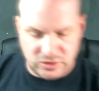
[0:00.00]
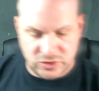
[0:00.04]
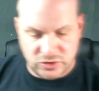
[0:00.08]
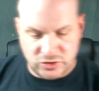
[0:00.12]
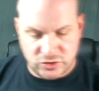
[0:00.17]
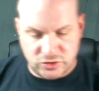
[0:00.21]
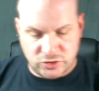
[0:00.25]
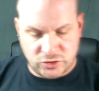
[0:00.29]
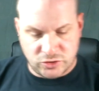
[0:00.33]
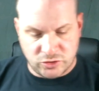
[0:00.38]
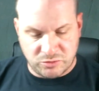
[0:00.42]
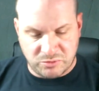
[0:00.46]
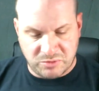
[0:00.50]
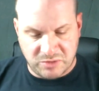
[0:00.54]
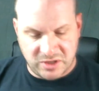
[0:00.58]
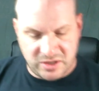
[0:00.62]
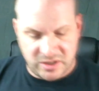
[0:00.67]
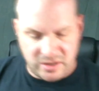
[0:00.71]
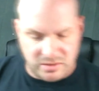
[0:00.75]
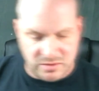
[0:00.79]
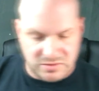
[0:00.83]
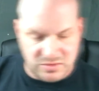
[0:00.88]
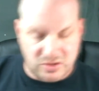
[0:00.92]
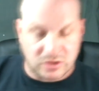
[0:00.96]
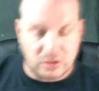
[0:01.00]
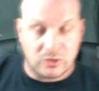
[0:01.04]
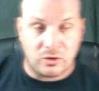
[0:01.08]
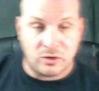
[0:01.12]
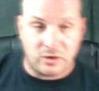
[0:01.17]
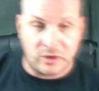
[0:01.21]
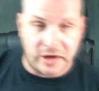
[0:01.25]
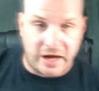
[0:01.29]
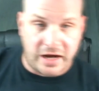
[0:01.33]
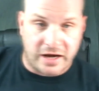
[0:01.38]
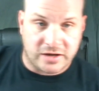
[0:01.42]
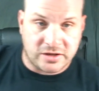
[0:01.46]
Shoot becomes a
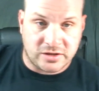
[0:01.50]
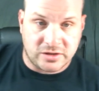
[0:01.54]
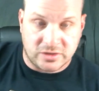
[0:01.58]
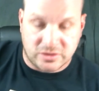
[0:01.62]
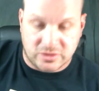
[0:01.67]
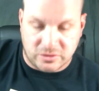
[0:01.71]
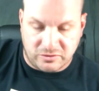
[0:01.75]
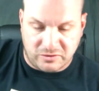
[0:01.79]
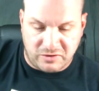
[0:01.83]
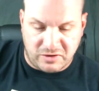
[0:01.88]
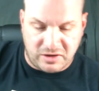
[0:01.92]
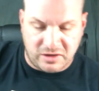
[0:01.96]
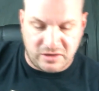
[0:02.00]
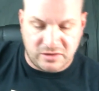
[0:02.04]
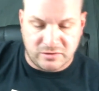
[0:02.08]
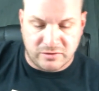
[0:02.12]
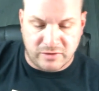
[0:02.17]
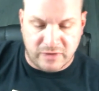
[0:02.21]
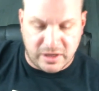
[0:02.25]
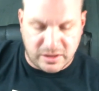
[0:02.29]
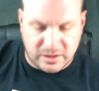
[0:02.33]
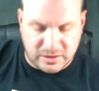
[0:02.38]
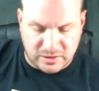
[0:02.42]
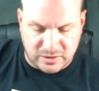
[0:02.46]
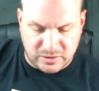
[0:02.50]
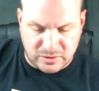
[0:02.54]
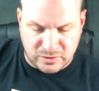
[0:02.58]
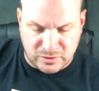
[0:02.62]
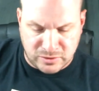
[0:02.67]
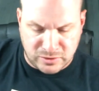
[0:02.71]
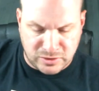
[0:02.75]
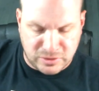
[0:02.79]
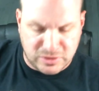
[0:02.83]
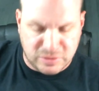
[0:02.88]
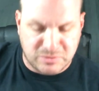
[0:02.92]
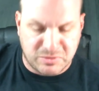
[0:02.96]
long action. So if you have indirect,
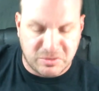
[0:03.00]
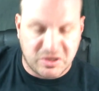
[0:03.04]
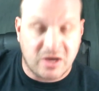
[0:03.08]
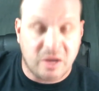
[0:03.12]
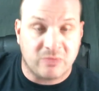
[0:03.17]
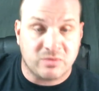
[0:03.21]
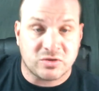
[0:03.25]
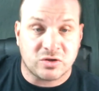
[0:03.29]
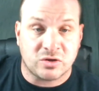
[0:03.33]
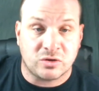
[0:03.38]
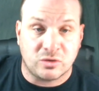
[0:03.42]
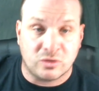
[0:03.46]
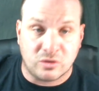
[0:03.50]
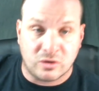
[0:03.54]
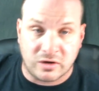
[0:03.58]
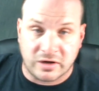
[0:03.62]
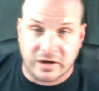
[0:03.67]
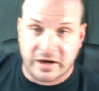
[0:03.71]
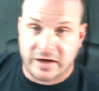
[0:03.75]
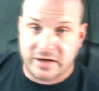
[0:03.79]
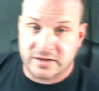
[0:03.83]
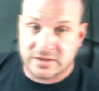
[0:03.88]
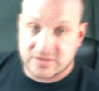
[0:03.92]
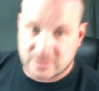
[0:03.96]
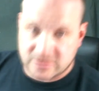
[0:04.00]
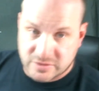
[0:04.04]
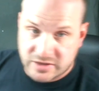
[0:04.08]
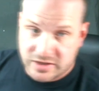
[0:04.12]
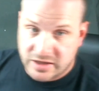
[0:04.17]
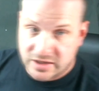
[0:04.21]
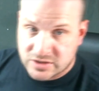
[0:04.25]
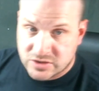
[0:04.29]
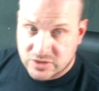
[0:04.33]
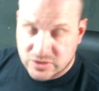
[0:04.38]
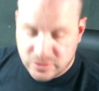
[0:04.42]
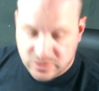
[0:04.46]
it becomes a long action. So
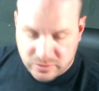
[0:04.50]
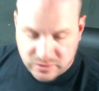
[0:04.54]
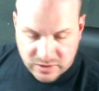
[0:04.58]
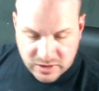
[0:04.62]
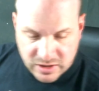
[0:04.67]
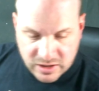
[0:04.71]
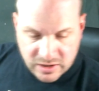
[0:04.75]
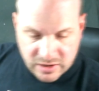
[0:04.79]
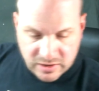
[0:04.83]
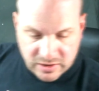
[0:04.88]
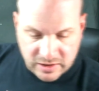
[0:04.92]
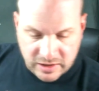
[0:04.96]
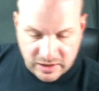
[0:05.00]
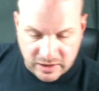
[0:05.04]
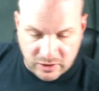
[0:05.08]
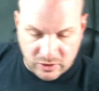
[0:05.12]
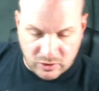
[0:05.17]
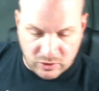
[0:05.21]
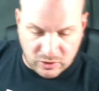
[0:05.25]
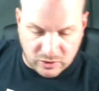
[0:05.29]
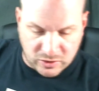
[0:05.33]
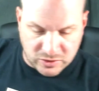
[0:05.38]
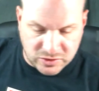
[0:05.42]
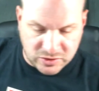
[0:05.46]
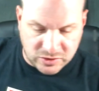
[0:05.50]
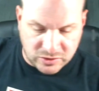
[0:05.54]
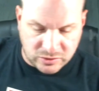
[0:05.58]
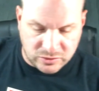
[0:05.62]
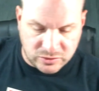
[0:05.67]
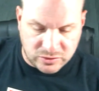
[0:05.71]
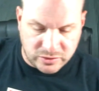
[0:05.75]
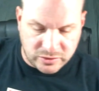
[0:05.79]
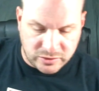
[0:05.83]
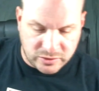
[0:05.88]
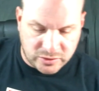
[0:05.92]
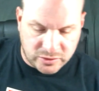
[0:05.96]
that's new. Okay. Also,
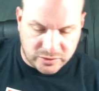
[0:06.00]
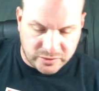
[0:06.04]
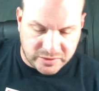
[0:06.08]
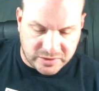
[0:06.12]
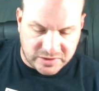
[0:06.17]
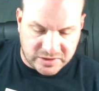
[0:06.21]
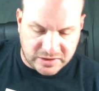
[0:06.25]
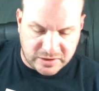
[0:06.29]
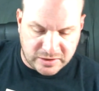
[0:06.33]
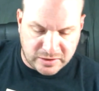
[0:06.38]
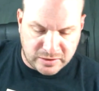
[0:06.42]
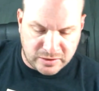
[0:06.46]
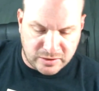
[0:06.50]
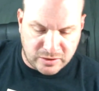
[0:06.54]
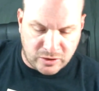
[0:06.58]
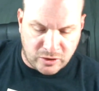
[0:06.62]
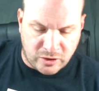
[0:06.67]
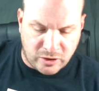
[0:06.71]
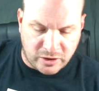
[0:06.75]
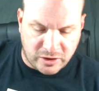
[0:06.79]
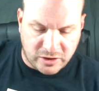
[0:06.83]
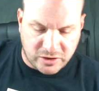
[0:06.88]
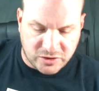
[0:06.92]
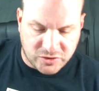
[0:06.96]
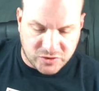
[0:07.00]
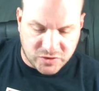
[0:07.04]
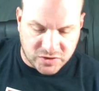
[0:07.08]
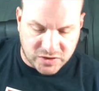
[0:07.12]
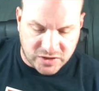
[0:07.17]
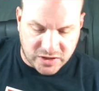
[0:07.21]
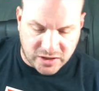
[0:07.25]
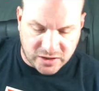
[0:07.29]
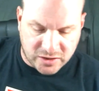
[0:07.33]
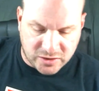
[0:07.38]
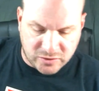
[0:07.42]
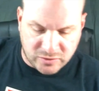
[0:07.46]
due to its arcing
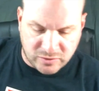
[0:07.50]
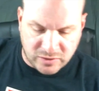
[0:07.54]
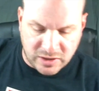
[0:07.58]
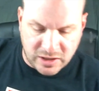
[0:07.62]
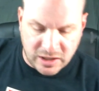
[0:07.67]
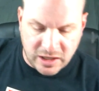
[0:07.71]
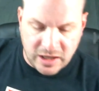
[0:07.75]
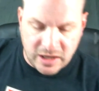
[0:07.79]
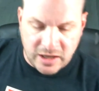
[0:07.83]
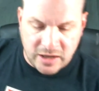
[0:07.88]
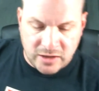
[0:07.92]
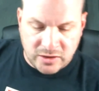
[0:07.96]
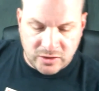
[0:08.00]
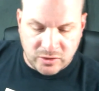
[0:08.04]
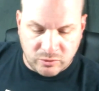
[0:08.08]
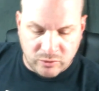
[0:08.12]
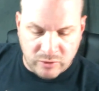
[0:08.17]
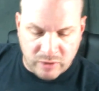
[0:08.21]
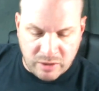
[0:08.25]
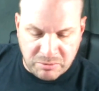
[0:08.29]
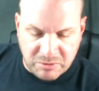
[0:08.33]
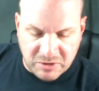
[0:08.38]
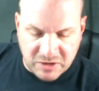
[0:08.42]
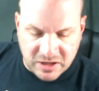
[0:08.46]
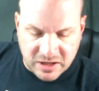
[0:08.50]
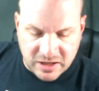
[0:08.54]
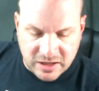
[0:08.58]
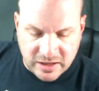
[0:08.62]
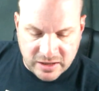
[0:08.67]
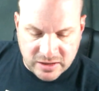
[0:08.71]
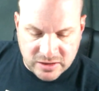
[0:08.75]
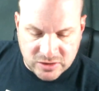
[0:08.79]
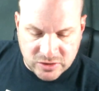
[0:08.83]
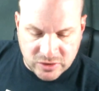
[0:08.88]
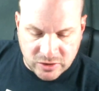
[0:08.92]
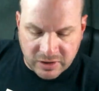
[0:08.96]
trajectory, the weapon
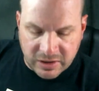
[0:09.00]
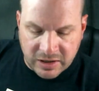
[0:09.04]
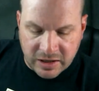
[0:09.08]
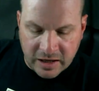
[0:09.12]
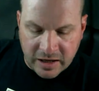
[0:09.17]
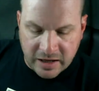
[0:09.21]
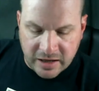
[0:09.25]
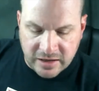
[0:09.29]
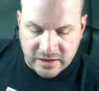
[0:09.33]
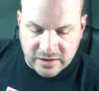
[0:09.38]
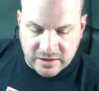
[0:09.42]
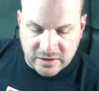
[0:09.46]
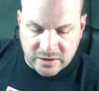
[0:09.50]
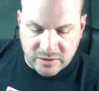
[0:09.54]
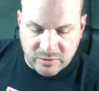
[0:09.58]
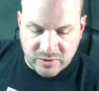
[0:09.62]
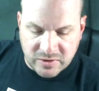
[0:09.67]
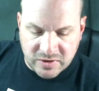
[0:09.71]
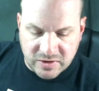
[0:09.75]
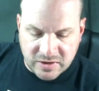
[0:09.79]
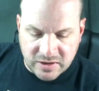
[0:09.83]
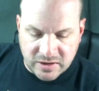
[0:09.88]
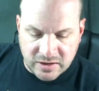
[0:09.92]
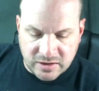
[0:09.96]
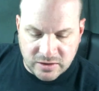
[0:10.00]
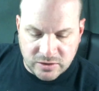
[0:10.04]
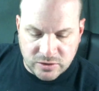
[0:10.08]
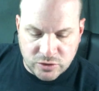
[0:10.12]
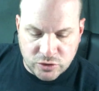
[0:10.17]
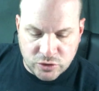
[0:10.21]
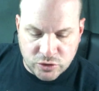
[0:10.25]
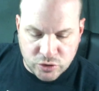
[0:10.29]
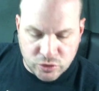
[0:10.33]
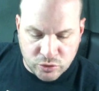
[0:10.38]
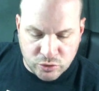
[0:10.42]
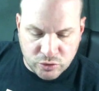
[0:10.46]
cannot target anything within
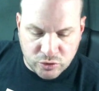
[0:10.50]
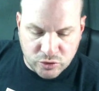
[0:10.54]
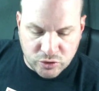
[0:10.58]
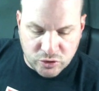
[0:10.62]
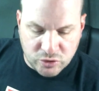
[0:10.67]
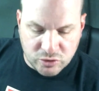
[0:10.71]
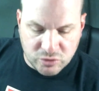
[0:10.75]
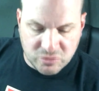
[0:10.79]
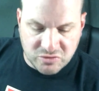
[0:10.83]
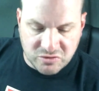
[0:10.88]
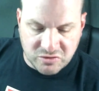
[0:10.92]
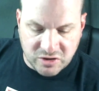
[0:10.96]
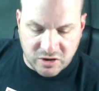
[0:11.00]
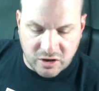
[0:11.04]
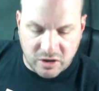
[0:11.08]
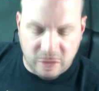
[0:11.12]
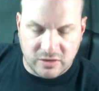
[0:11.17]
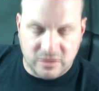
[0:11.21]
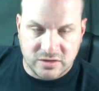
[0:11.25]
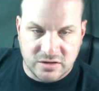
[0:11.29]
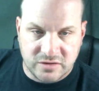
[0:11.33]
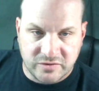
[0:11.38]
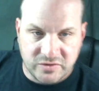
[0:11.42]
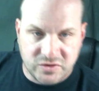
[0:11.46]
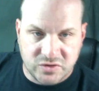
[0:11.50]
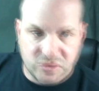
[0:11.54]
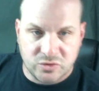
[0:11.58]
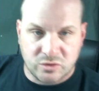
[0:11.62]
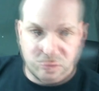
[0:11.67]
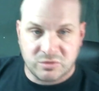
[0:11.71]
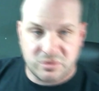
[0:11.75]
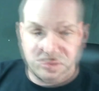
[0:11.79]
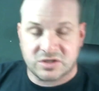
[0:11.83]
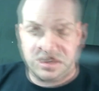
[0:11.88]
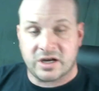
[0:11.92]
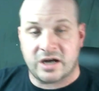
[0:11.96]
2 cubes, regardless of its
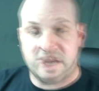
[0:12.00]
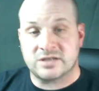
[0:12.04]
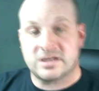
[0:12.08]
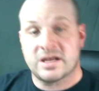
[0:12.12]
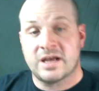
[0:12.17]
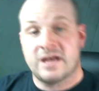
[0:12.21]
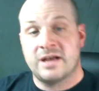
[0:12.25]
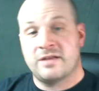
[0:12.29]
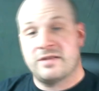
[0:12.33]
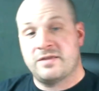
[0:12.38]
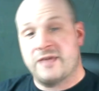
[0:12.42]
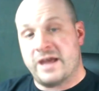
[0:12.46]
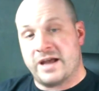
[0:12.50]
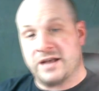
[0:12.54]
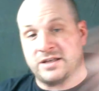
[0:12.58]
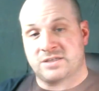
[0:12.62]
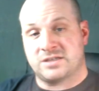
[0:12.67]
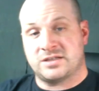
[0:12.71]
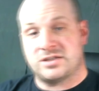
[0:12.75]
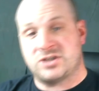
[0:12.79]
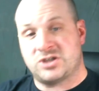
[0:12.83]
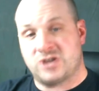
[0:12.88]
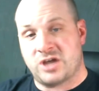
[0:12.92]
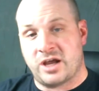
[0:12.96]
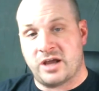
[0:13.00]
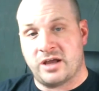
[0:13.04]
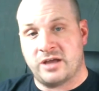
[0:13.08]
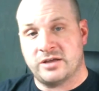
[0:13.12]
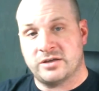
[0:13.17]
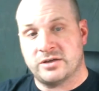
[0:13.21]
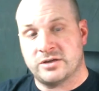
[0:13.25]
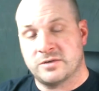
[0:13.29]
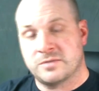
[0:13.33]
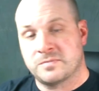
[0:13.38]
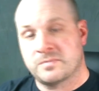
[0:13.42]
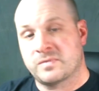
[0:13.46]
normal size. That's the
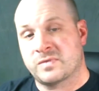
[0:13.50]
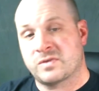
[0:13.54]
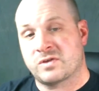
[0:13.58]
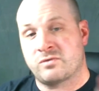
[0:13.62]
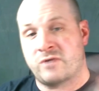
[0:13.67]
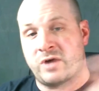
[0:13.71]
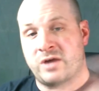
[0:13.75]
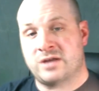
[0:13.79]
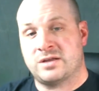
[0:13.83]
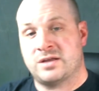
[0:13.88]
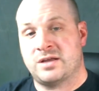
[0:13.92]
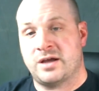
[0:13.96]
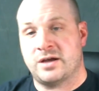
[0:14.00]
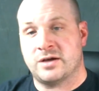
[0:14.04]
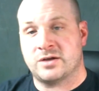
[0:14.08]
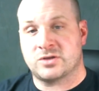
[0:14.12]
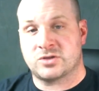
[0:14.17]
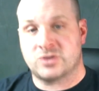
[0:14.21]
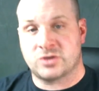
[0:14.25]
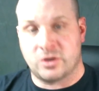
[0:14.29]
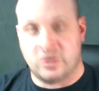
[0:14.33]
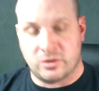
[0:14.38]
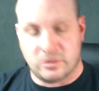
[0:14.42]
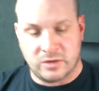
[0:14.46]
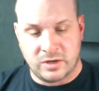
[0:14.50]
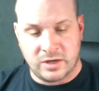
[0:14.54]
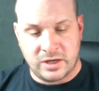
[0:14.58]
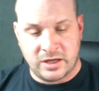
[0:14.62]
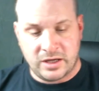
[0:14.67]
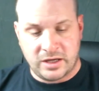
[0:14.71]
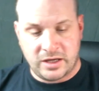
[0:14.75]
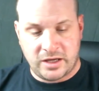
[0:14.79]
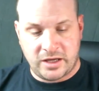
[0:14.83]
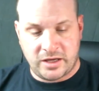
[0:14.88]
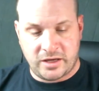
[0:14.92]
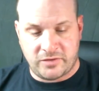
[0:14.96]
change right there. So
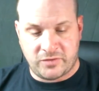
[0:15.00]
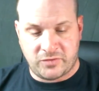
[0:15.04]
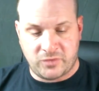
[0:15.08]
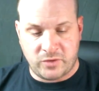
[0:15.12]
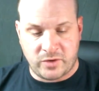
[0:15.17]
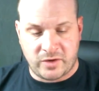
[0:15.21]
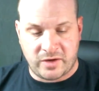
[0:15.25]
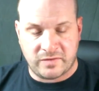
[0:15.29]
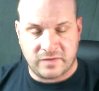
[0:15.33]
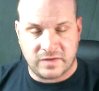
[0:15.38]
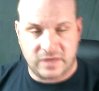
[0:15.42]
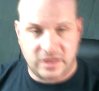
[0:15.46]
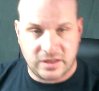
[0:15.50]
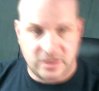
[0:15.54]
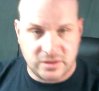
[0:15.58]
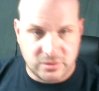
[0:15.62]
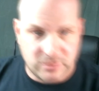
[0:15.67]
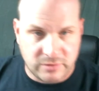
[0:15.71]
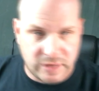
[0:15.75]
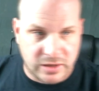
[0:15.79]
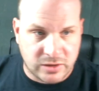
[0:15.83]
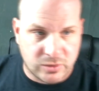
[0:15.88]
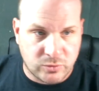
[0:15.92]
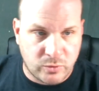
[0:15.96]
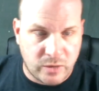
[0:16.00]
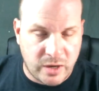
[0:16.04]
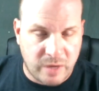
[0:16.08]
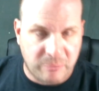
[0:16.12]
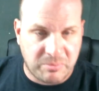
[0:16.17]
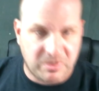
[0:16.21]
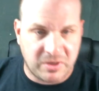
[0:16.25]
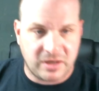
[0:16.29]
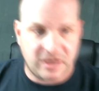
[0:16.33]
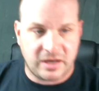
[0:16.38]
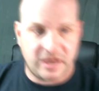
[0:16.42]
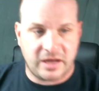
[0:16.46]
if you have an indirect
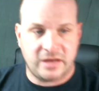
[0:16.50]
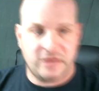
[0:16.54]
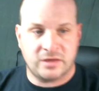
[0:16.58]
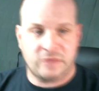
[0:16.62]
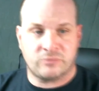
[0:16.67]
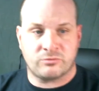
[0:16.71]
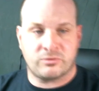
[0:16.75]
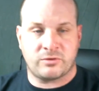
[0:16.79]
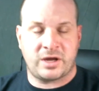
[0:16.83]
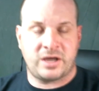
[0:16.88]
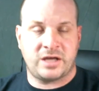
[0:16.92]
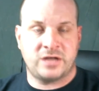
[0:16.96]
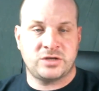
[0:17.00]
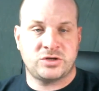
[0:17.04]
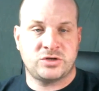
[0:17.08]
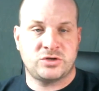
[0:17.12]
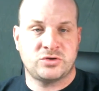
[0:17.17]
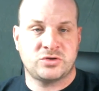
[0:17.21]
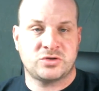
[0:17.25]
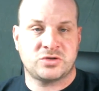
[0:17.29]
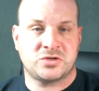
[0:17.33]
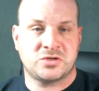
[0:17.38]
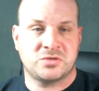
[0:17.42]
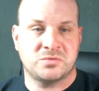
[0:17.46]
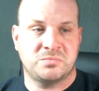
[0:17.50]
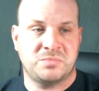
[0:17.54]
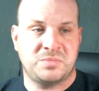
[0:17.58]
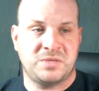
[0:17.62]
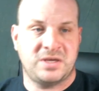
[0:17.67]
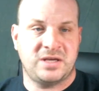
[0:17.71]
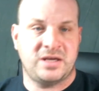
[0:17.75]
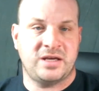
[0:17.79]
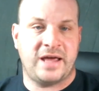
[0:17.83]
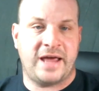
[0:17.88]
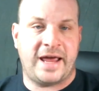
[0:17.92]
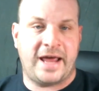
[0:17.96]
weapon and the range used to
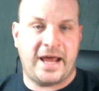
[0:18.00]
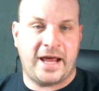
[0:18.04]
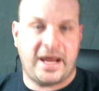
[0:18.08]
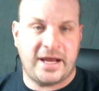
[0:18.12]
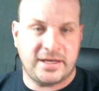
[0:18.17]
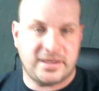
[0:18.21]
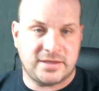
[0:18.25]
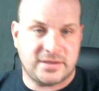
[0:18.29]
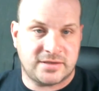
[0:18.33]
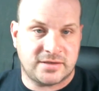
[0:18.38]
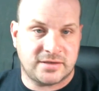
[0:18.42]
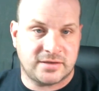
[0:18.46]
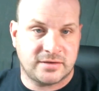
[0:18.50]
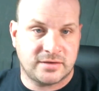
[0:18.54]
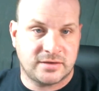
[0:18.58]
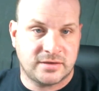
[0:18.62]
be 8,